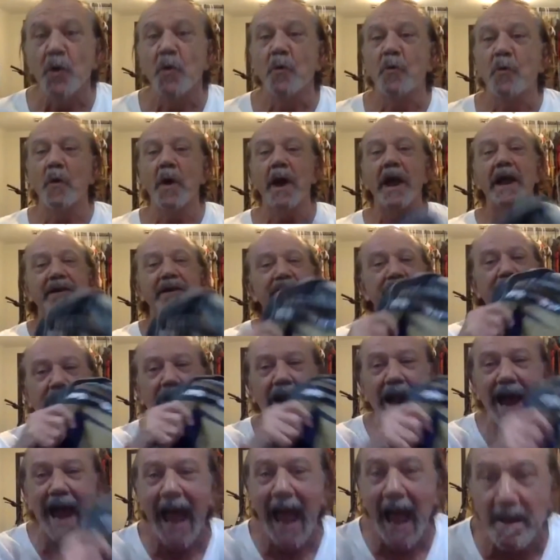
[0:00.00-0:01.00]
when you're
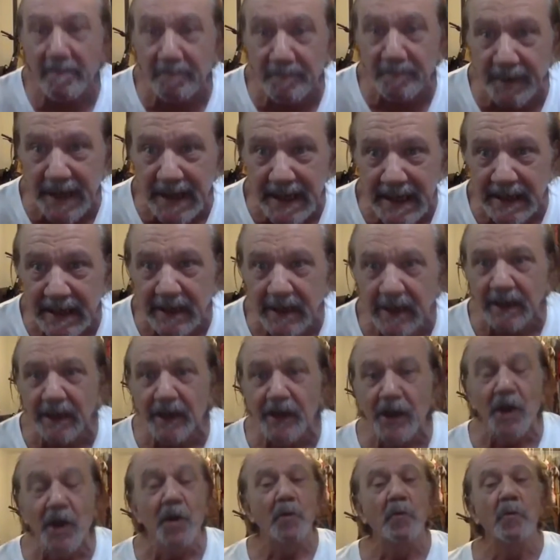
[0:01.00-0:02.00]
happy,
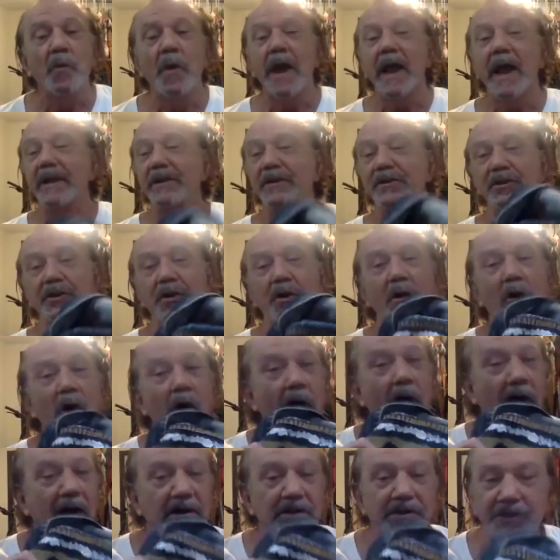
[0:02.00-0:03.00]
when
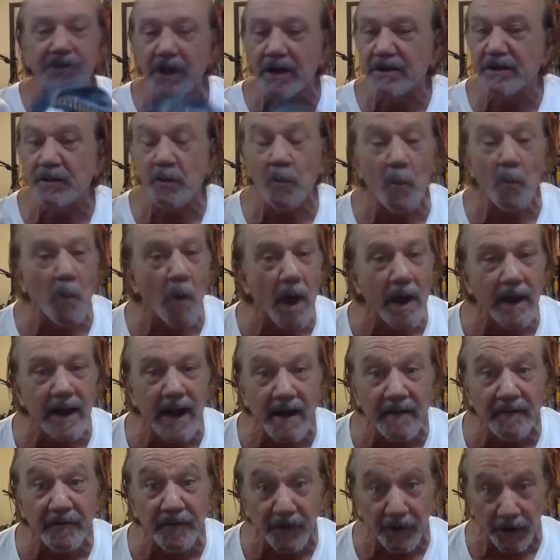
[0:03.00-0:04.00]
you're just
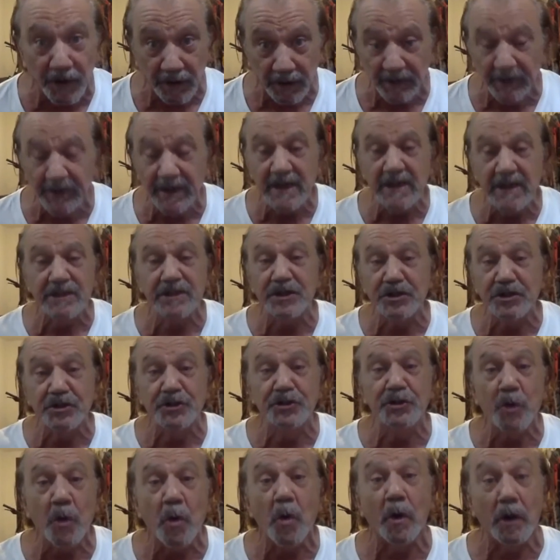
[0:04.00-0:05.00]
whatever. This
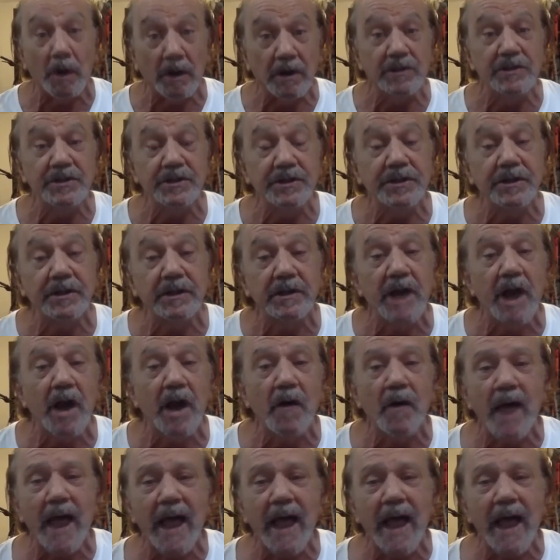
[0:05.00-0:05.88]
is yours, you know?